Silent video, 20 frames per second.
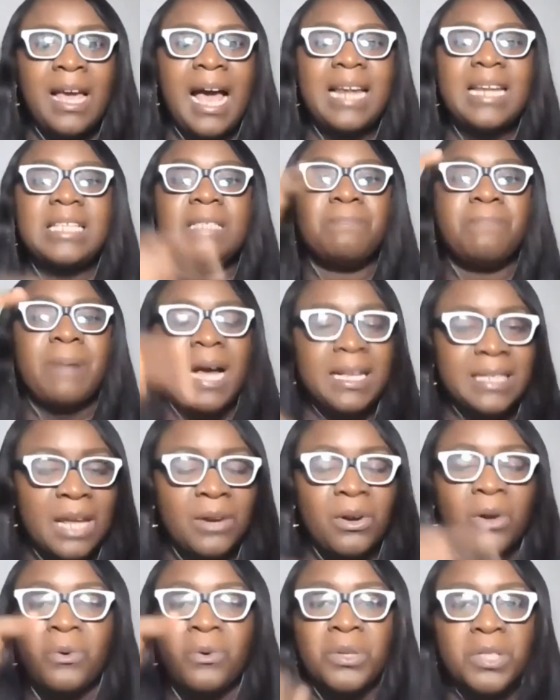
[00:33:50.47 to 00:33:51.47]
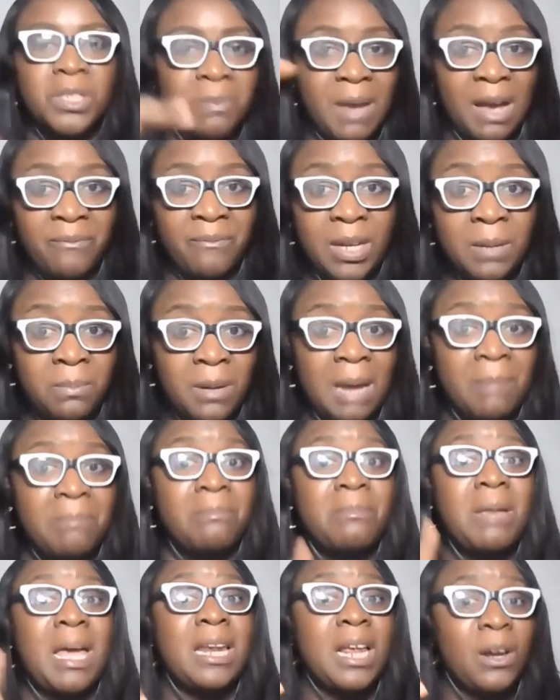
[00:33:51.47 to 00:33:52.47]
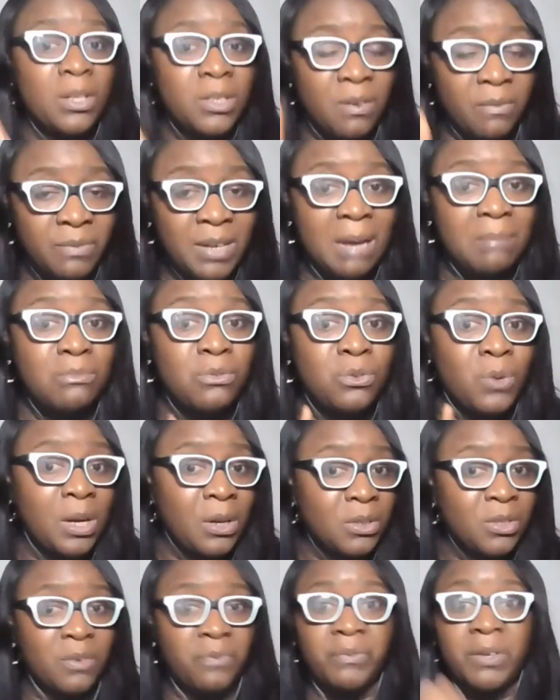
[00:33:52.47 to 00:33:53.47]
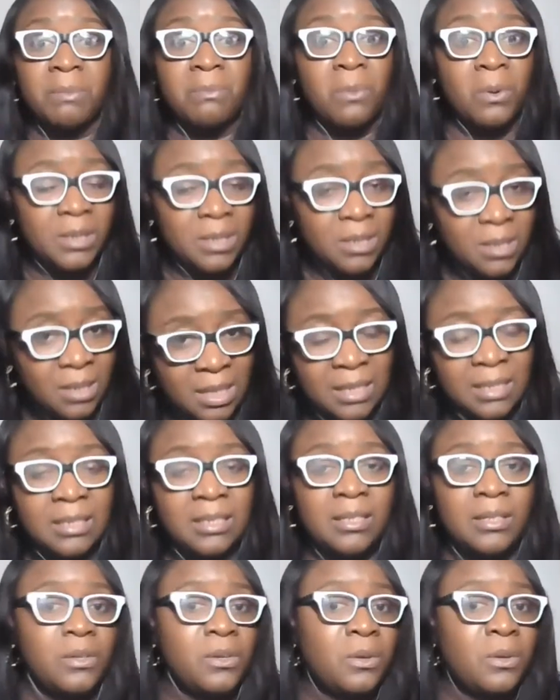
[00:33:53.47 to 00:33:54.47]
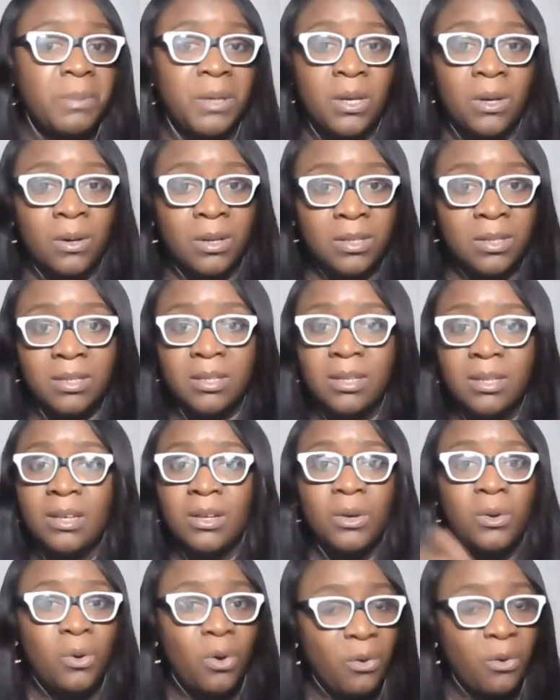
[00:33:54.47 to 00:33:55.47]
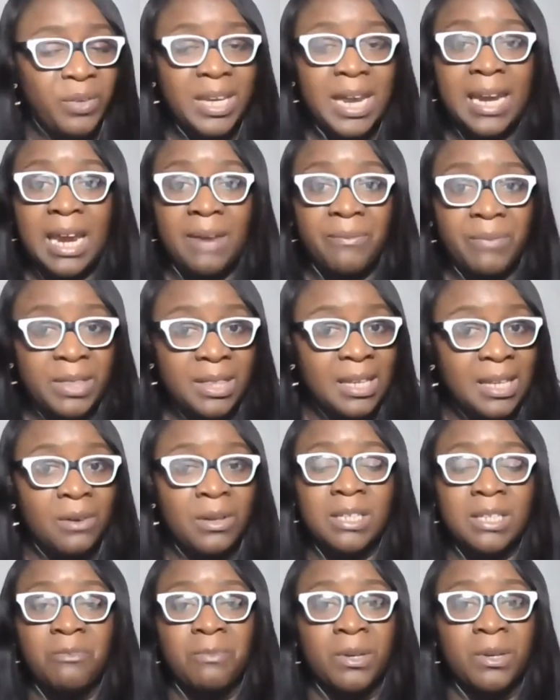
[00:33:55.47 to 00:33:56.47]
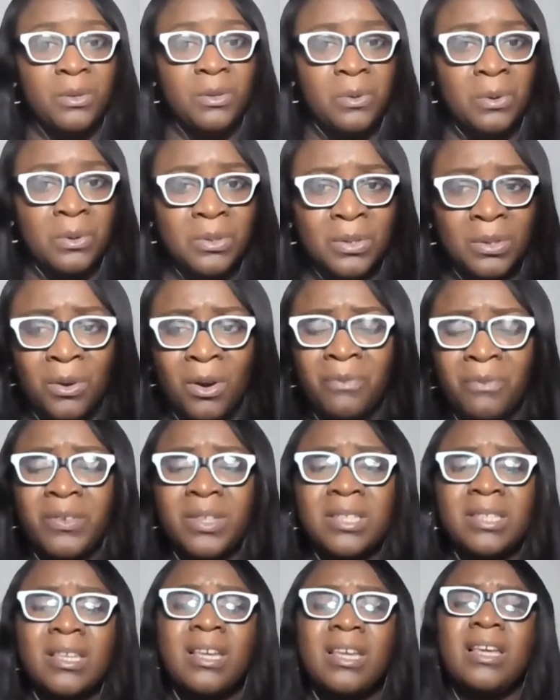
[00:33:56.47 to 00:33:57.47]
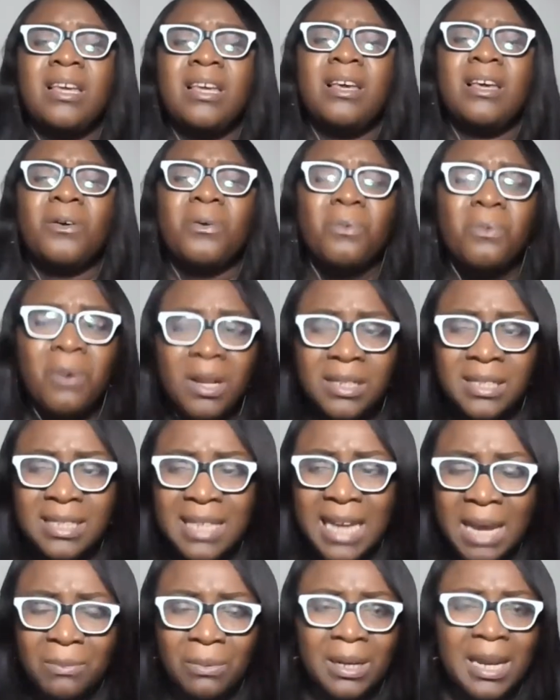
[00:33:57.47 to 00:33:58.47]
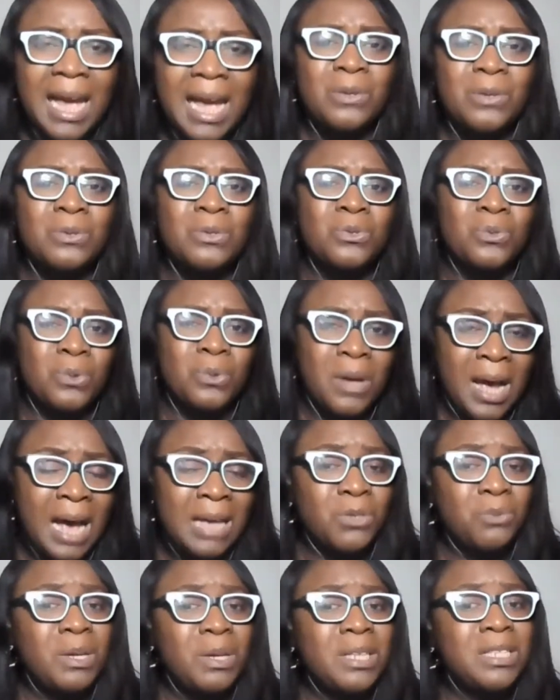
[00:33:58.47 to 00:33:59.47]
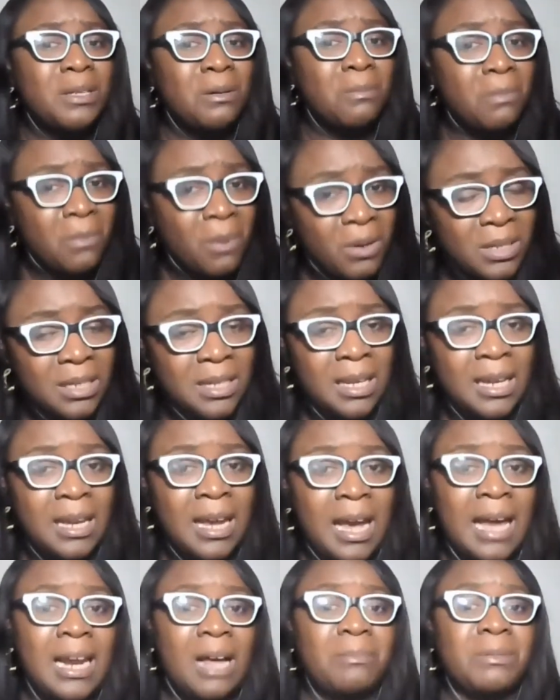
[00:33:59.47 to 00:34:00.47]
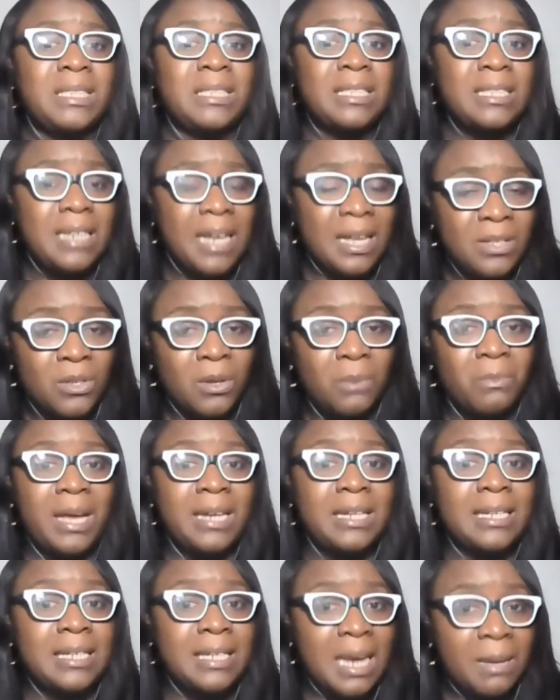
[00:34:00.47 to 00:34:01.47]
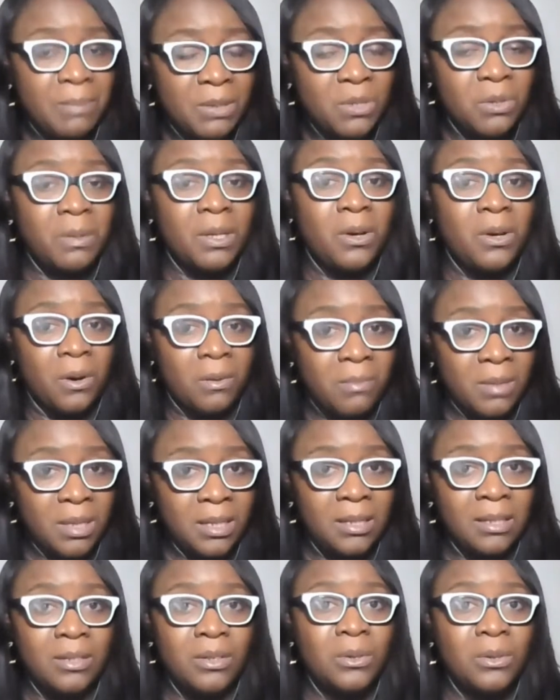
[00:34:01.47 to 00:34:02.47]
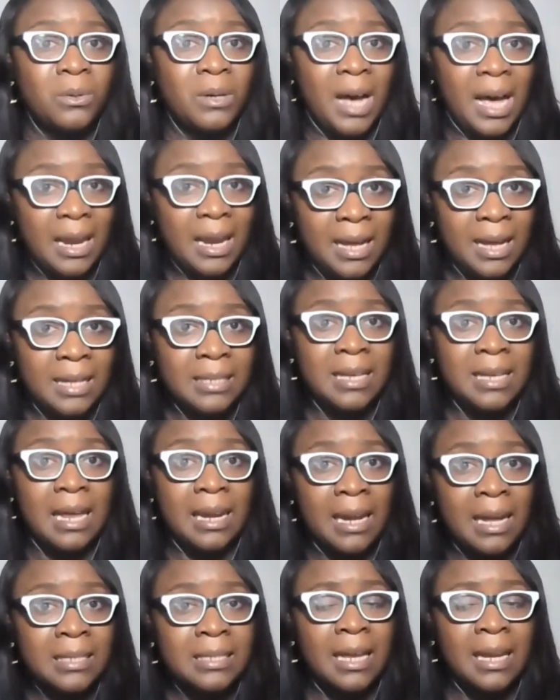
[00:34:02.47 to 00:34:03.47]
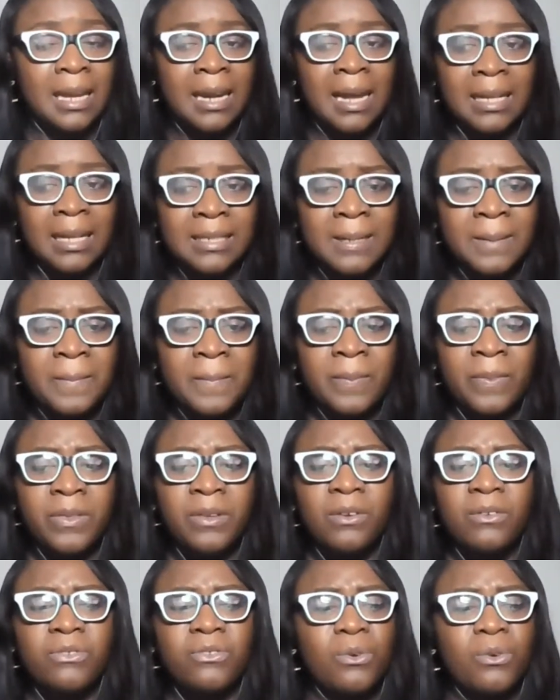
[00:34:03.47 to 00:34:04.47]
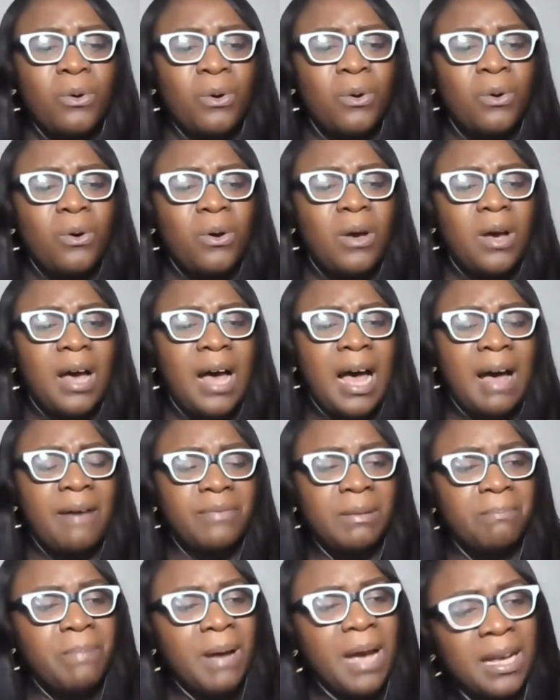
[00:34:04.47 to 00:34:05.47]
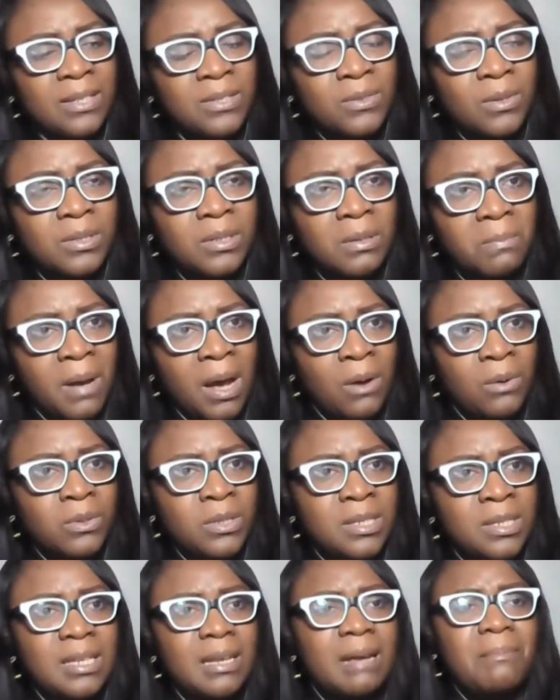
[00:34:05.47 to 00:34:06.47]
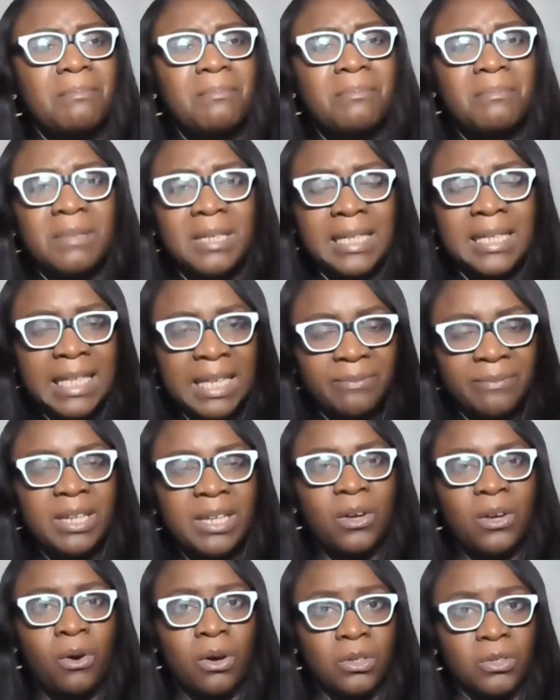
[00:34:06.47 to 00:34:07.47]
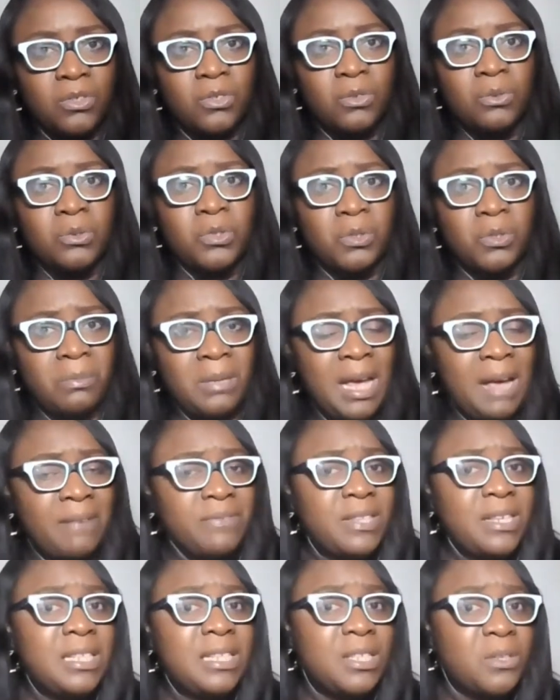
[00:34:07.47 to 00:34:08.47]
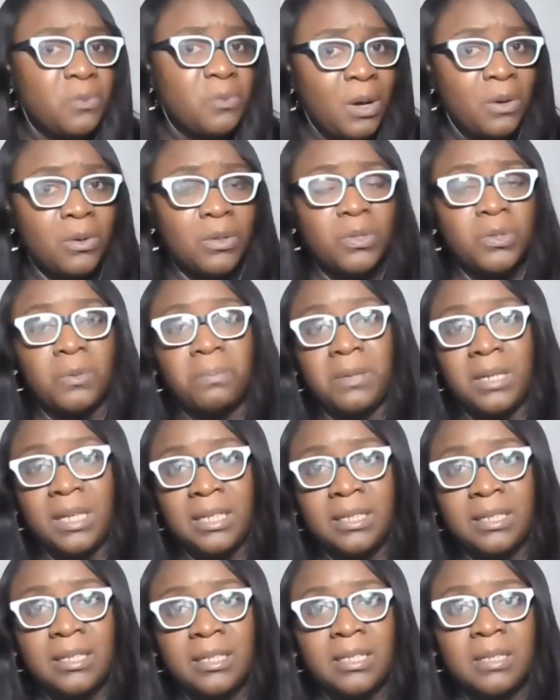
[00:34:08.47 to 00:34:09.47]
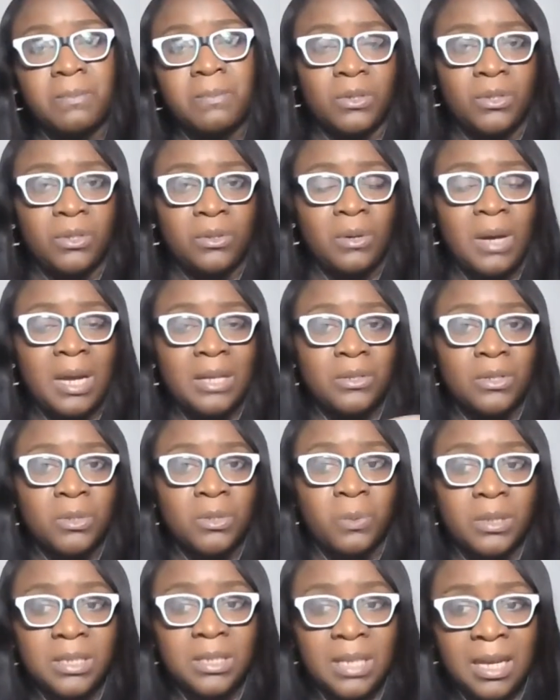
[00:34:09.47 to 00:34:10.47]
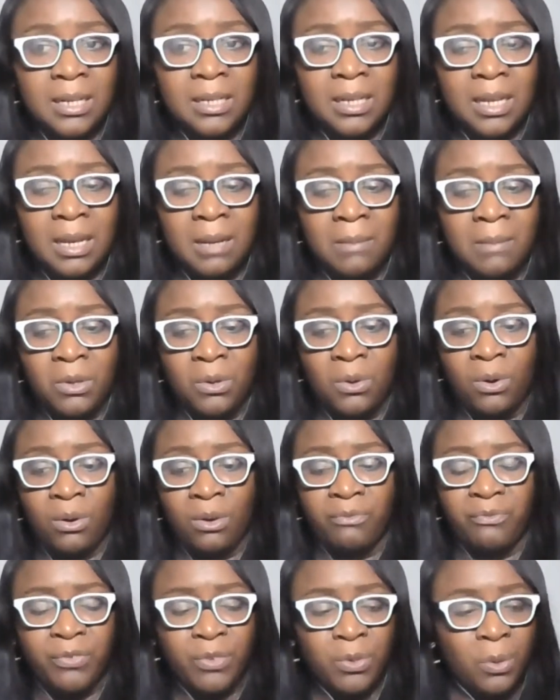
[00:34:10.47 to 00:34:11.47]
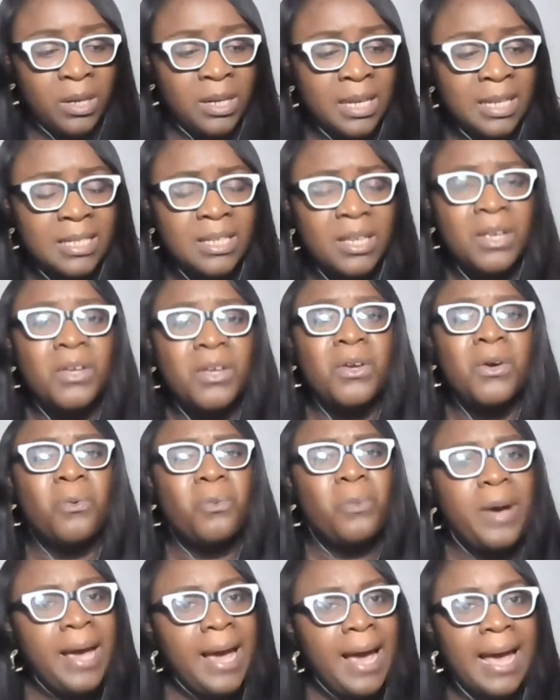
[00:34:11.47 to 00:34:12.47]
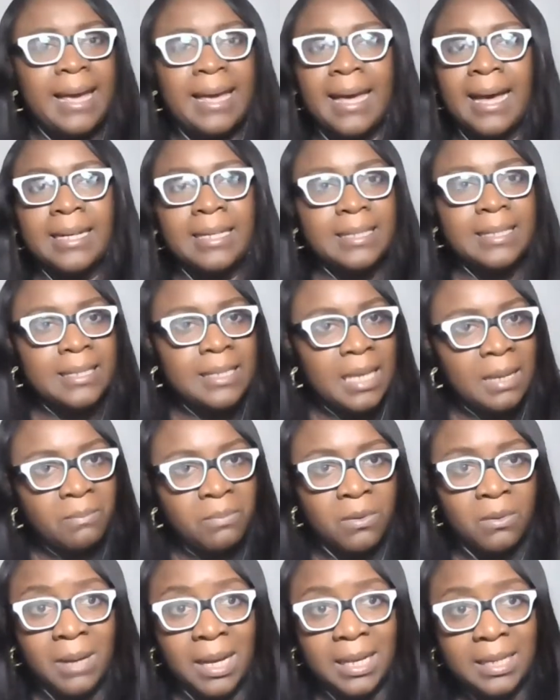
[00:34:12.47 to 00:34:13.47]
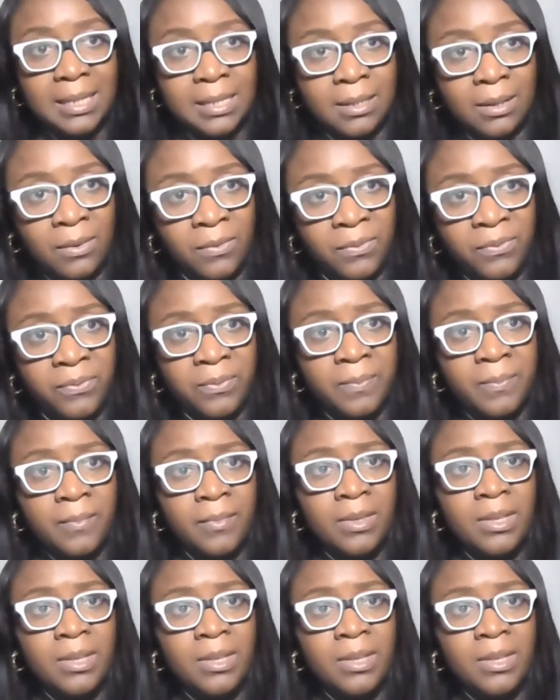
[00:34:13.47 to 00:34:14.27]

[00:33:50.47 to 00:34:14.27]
And these banks are not going to be available. And a lot of them do a lot of remote things, you know, because COVID and everything, and not everybody goes to the office. What time will I use to go? I should wait till Monday and I'll be sitting down somewhere and the debit will coming, you know, alert, alert, alert. So have the banks thought about giving the control to me? I've seen it in one or two places, but, you know, I just wanted your view on it, where I can disable myself.